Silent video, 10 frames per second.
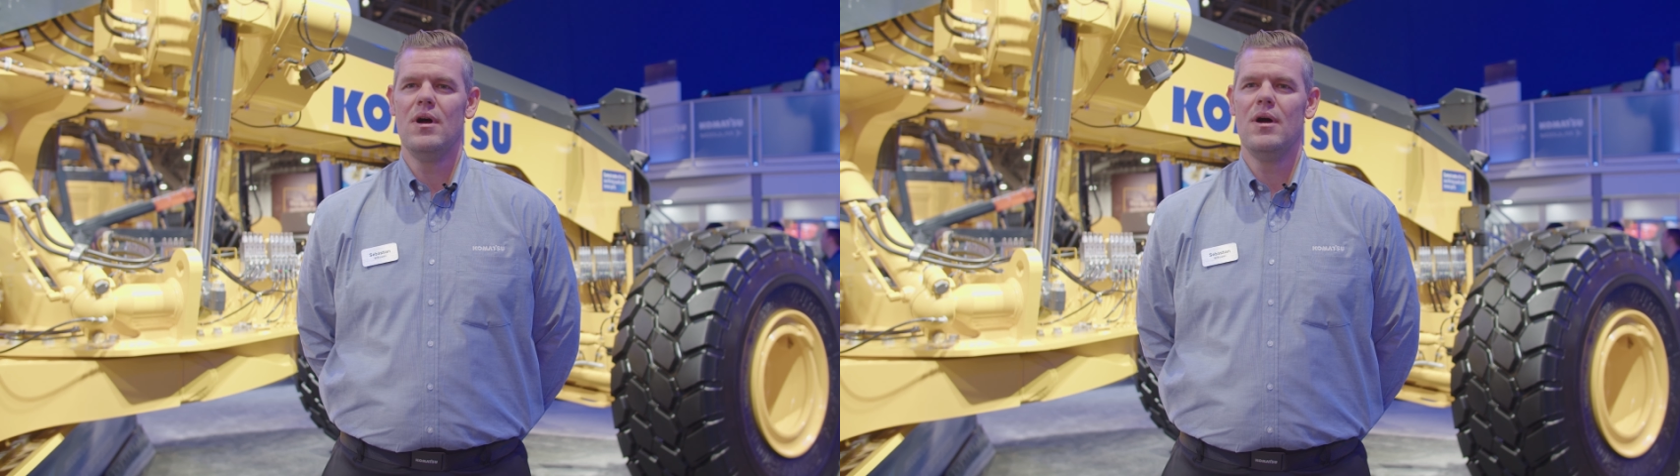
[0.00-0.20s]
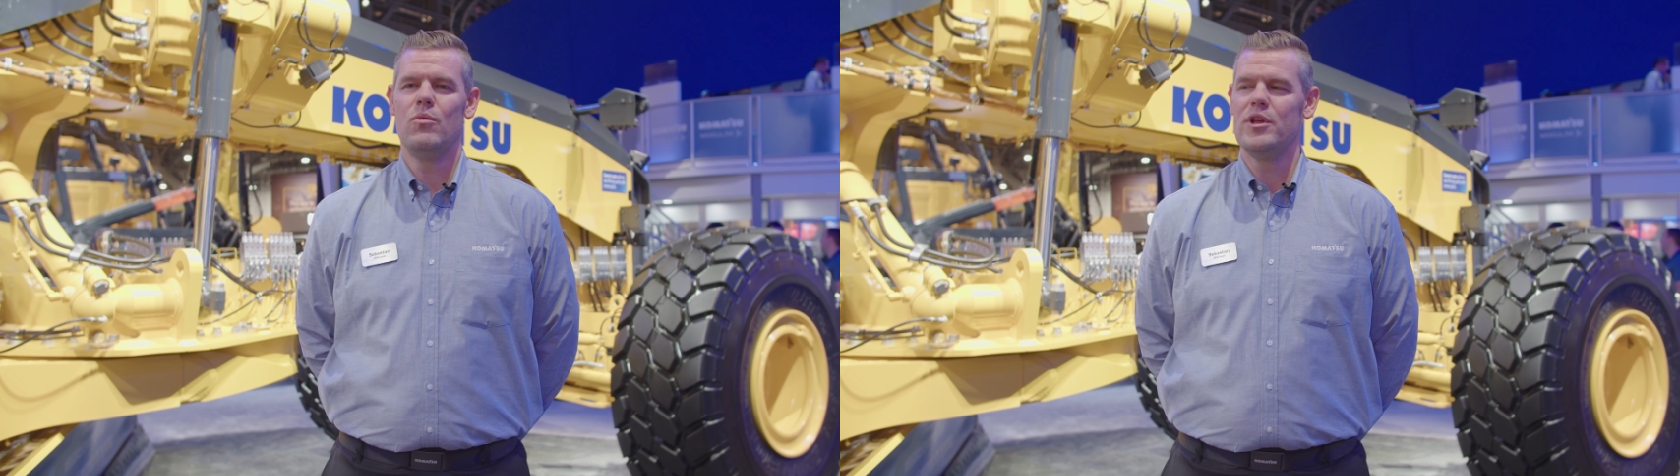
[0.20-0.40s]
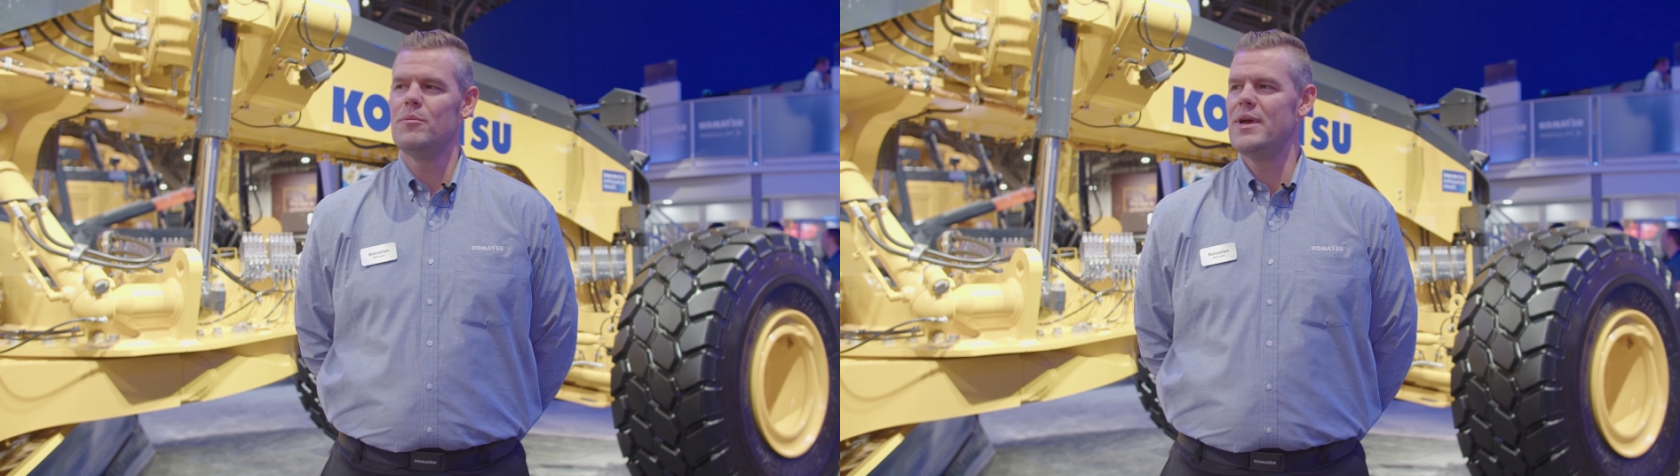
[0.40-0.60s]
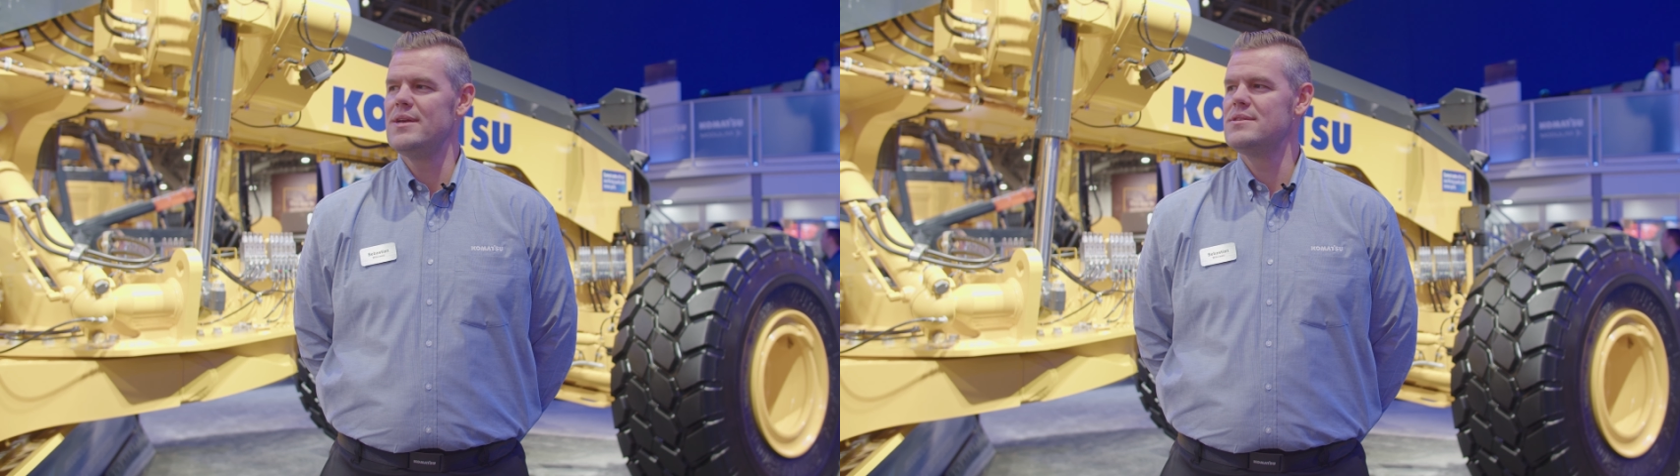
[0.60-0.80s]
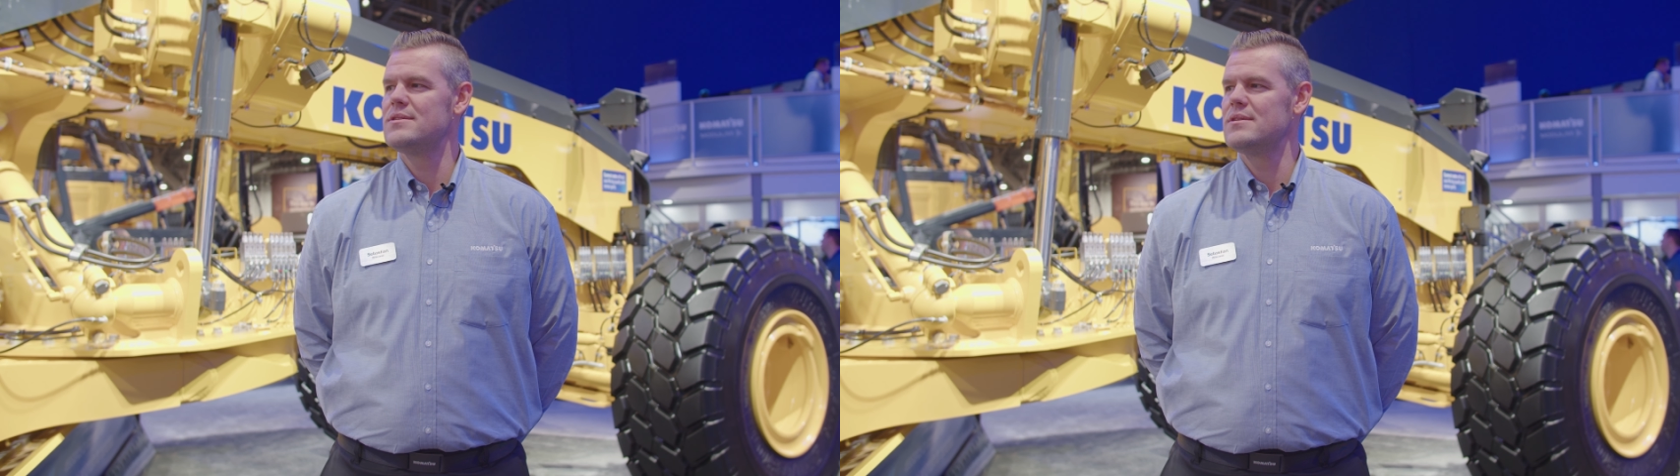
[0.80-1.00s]

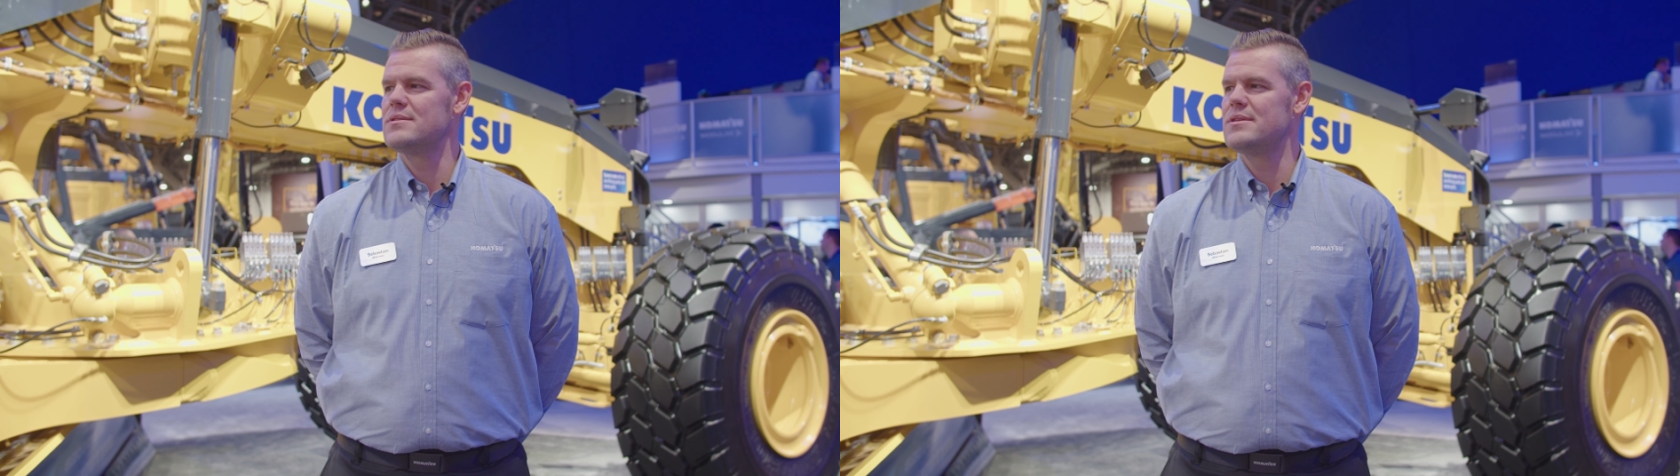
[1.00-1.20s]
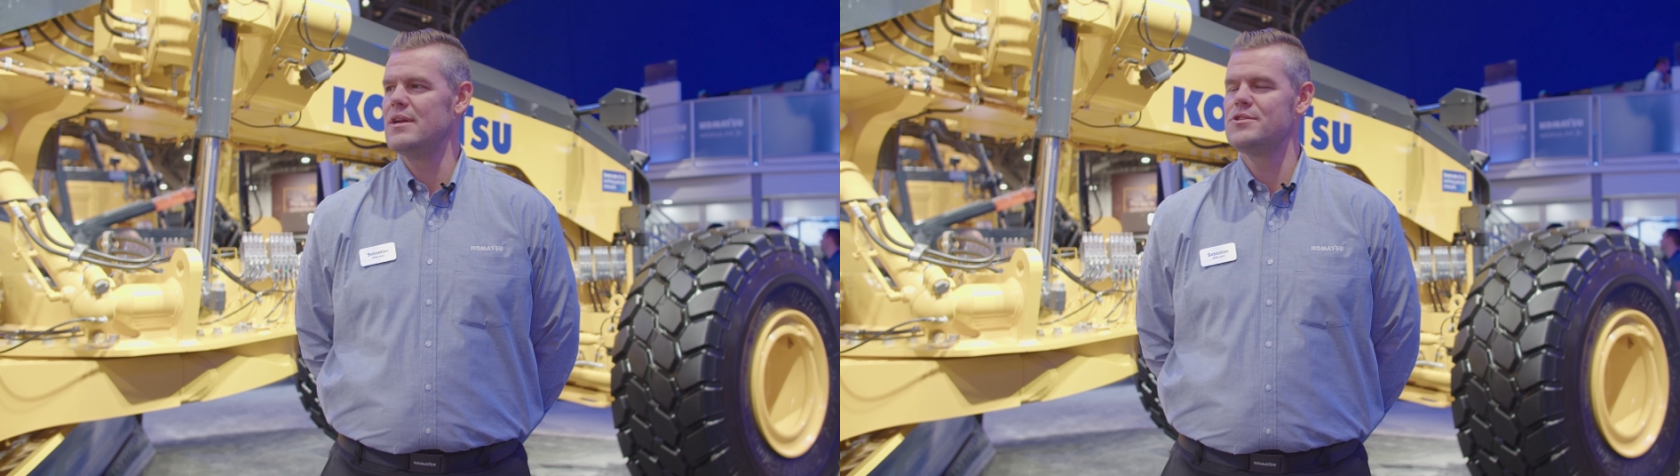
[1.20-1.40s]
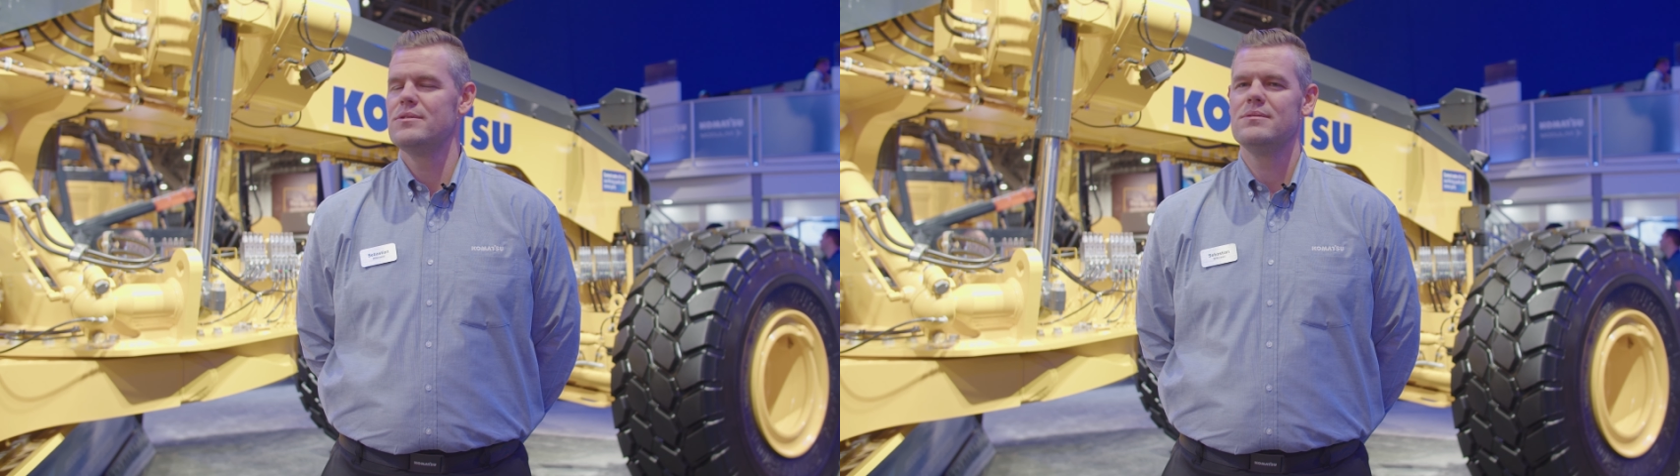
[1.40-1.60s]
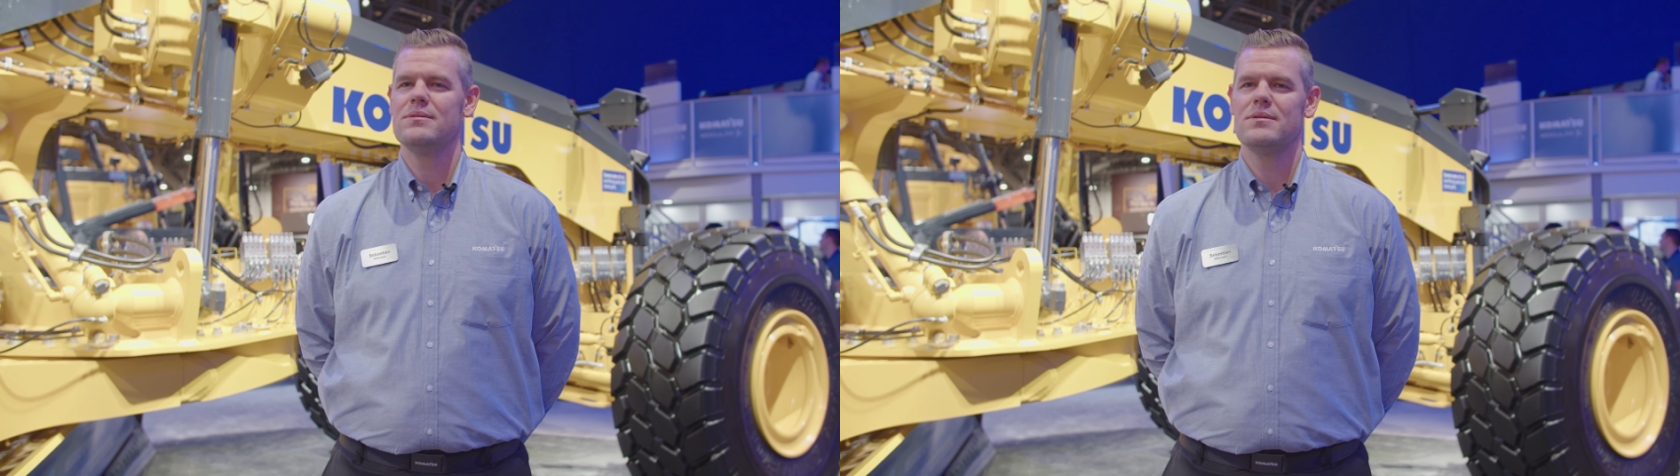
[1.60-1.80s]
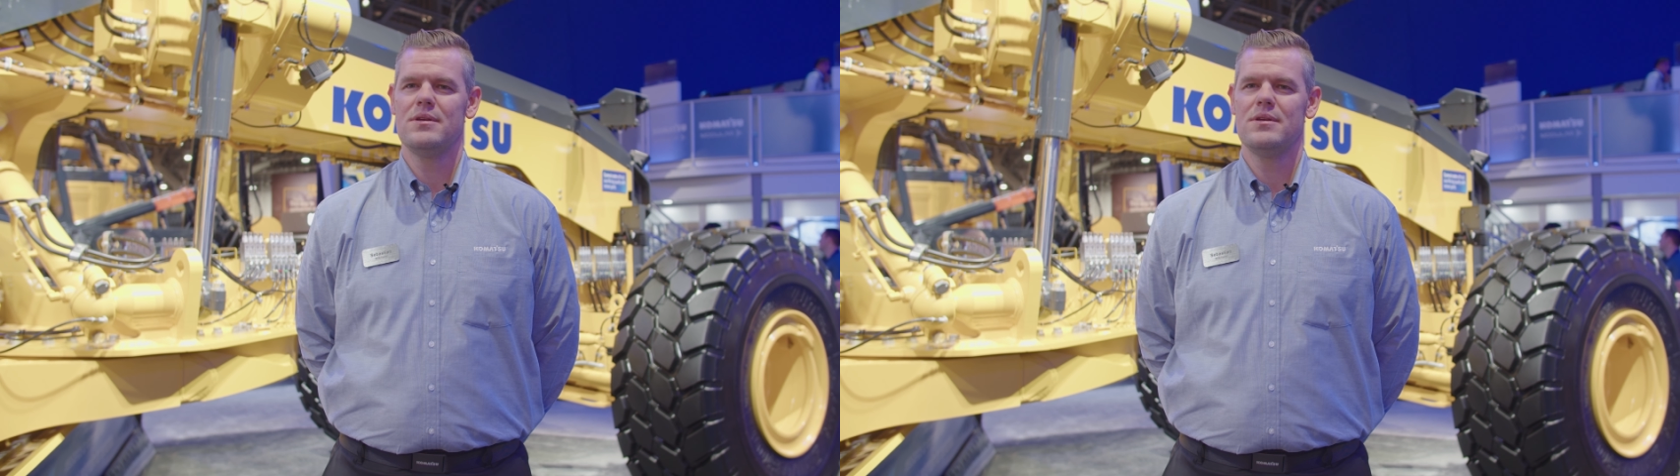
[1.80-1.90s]
wheelbase extension,